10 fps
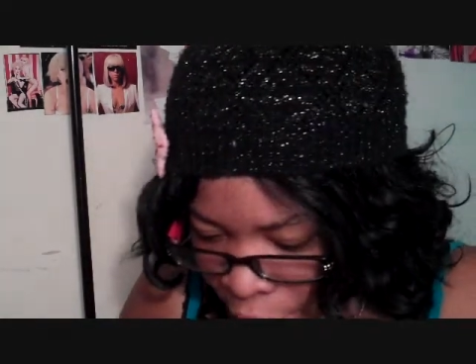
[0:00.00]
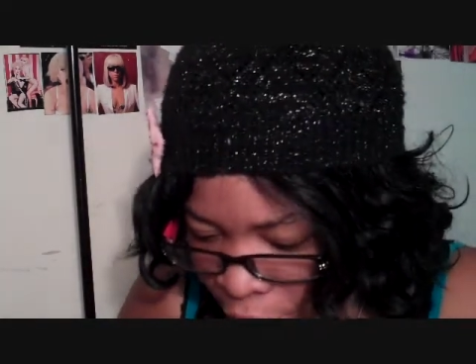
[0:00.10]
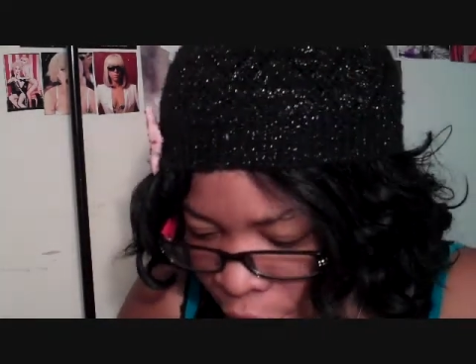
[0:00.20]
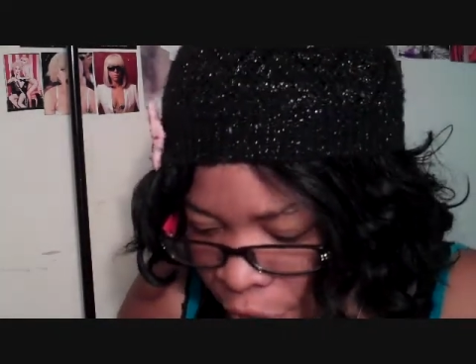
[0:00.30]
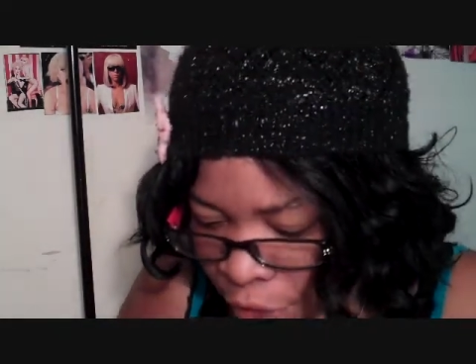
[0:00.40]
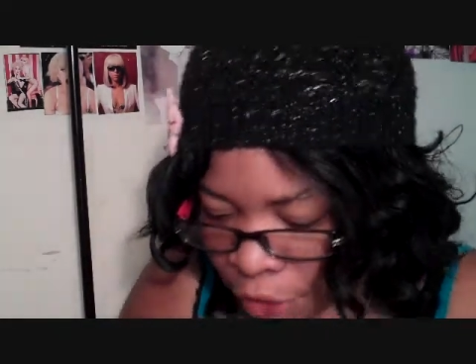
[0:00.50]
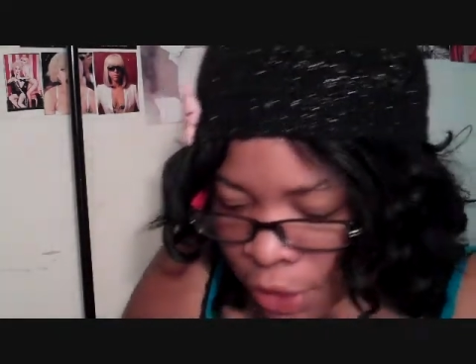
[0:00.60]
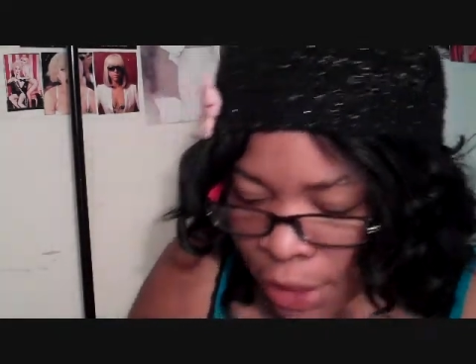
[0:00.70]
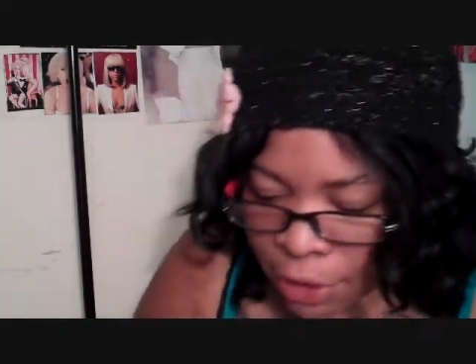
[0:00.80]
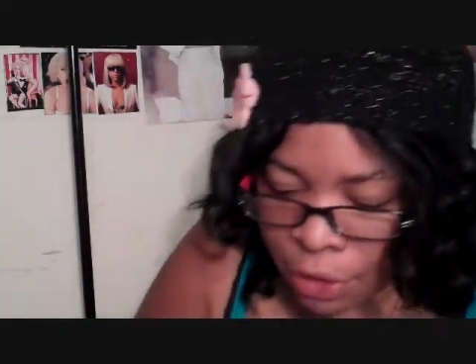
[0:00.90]
She
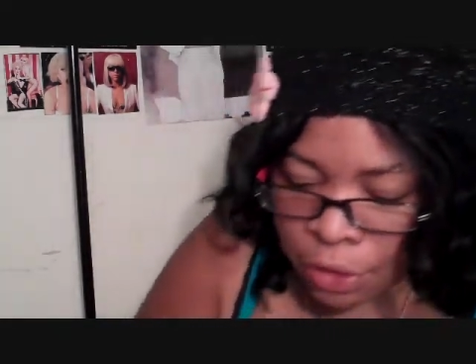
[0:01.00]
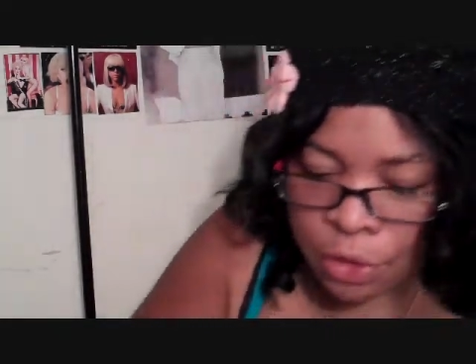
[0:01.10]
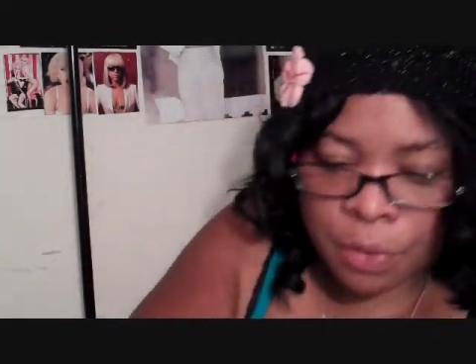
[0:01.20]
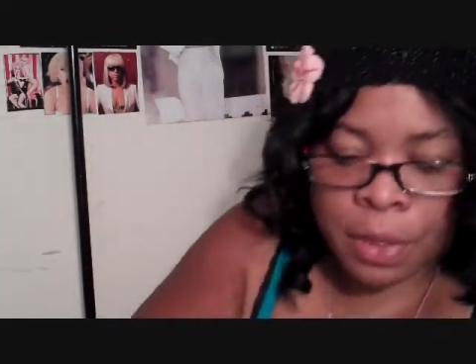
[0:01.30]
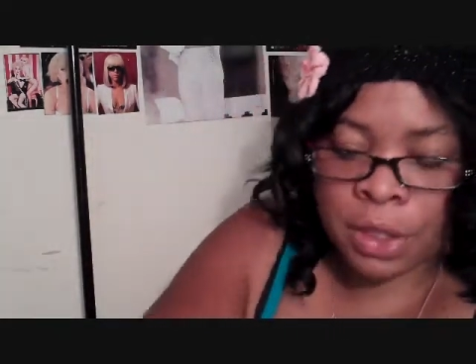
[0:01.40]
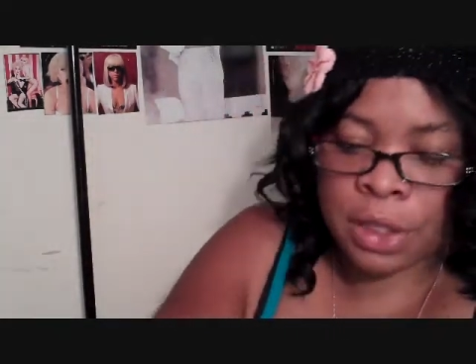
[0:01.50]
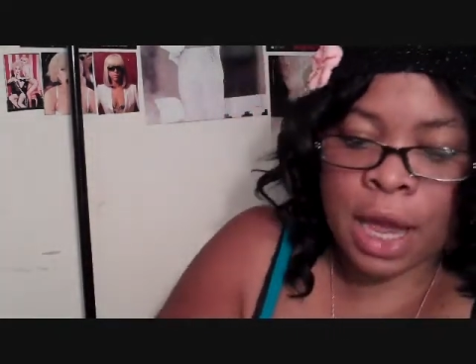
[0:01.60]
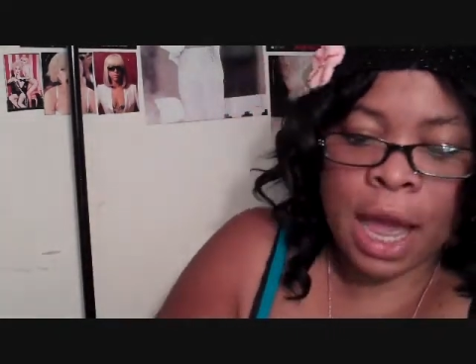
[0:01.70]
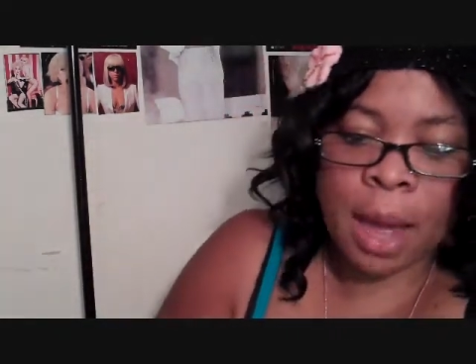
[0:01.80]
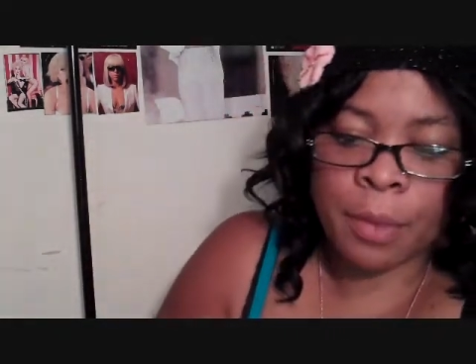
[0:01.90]
just like took so much
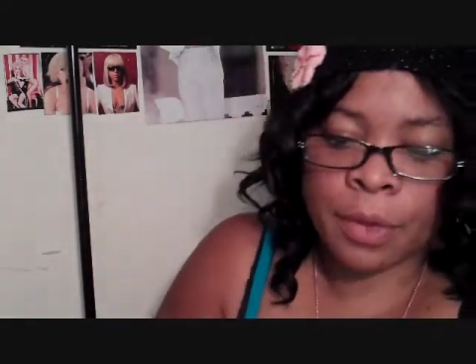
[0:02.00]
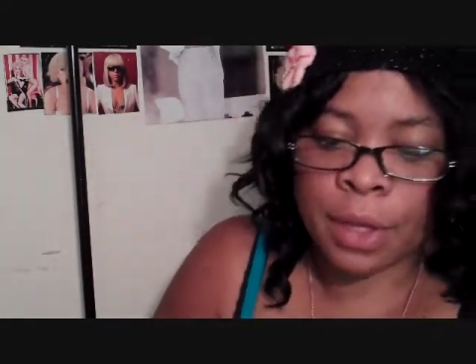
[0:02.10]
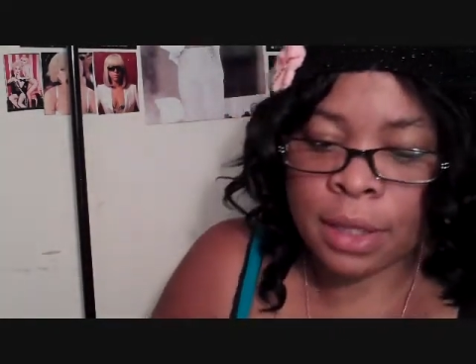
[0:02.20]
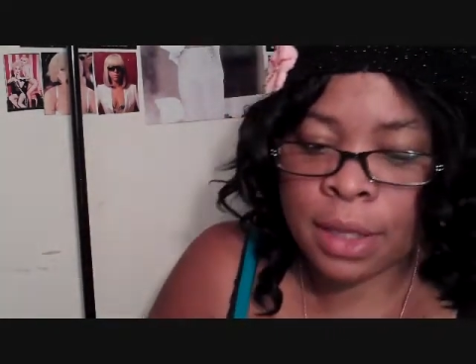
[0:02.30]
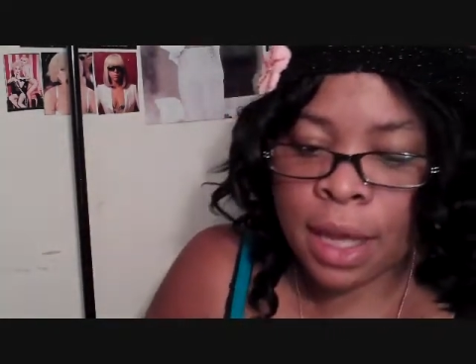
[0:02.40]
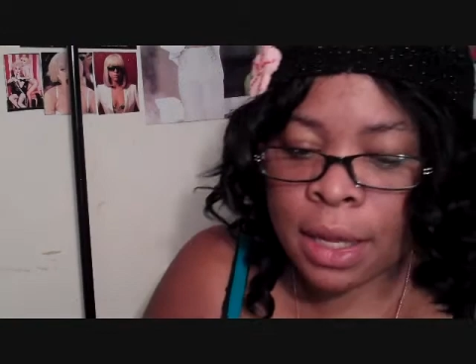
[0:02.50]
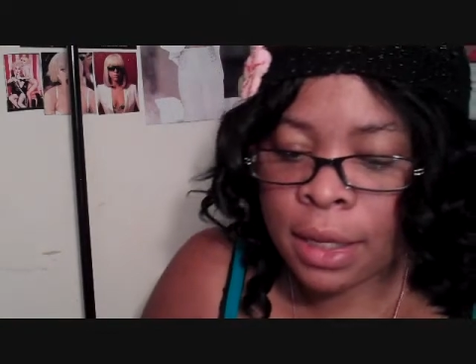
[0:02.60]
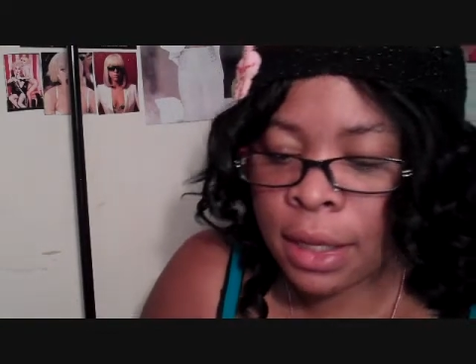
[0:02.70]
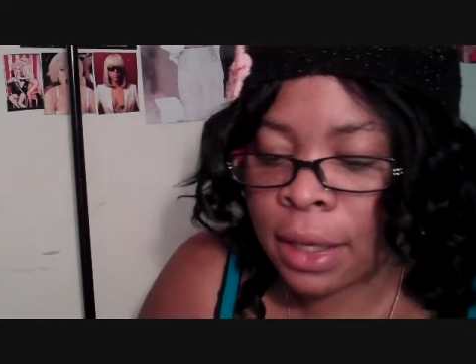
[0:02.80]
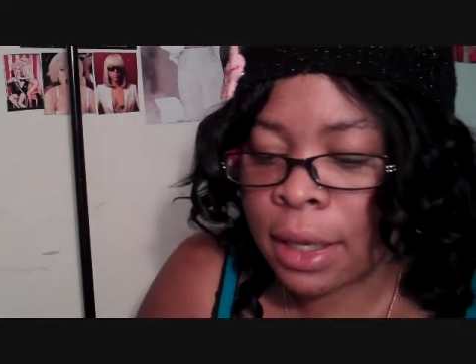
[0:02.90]
time with this.
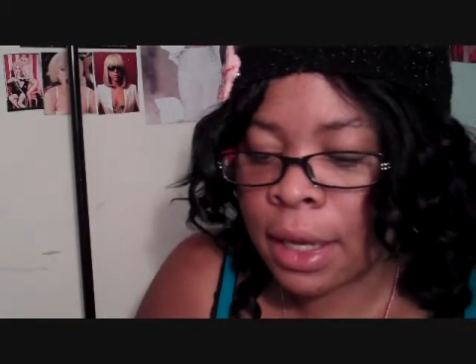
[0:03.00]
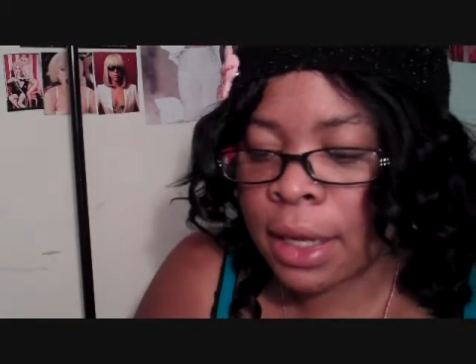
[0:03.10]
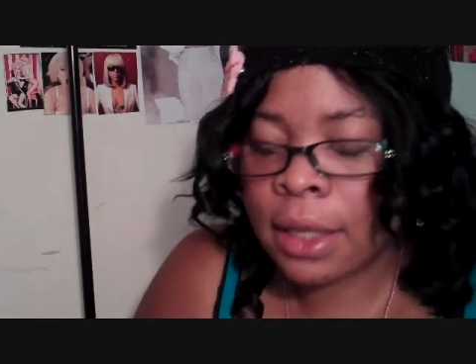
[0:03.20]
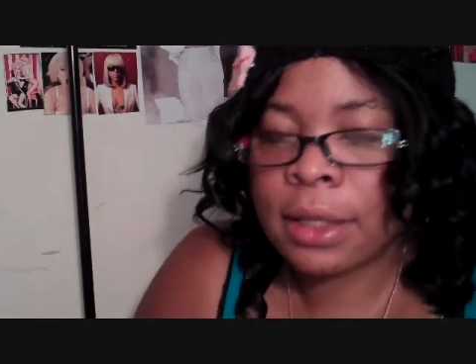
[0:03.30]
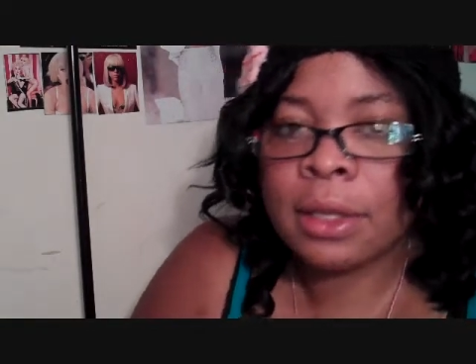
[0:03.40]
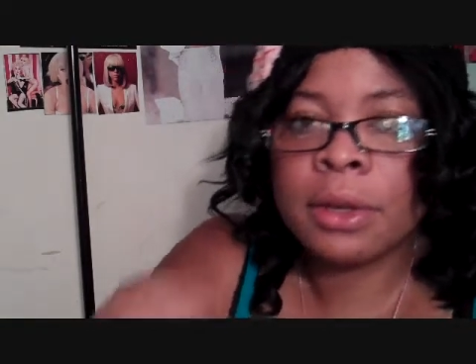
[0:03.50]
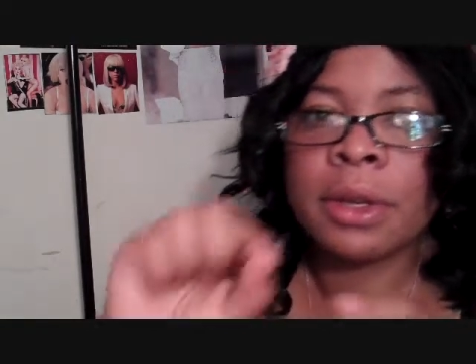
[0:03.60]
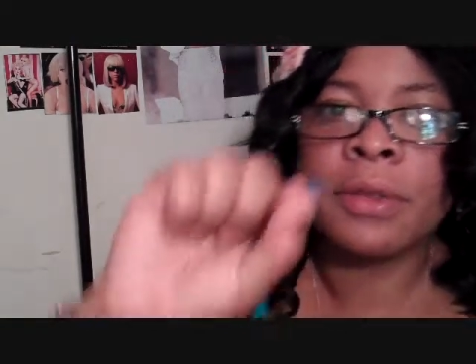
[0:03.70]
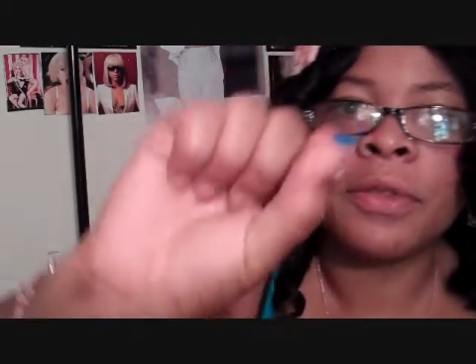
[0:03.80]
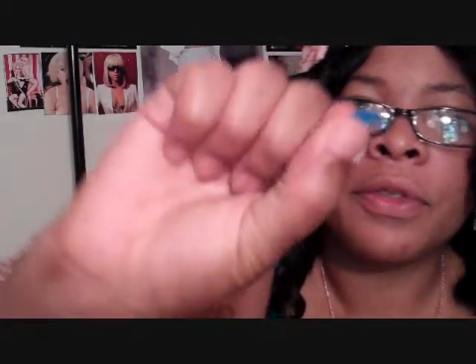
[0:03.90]
Look, this little
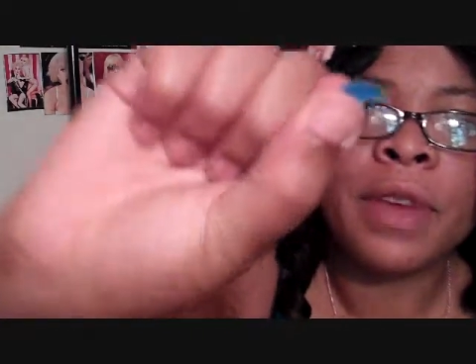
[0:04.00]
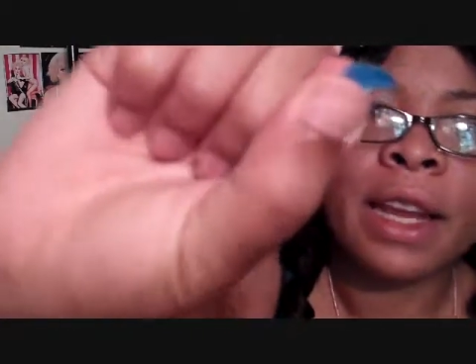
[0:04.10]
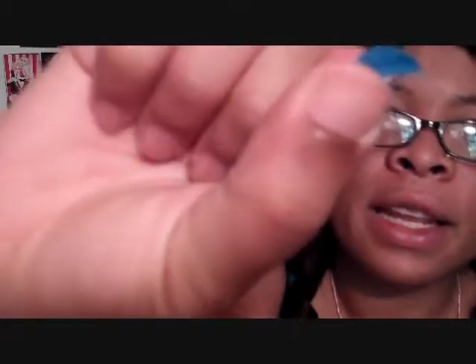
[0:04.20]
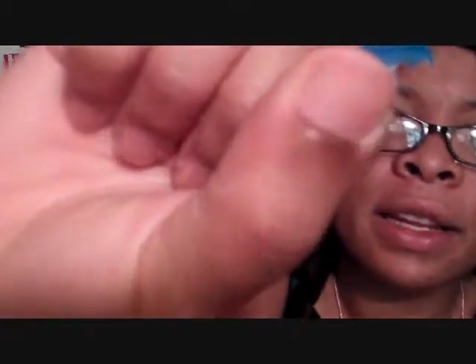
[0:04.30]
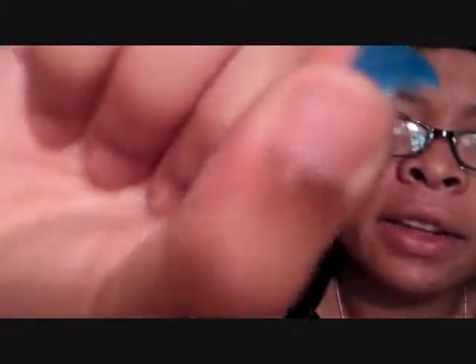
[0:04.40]
confetti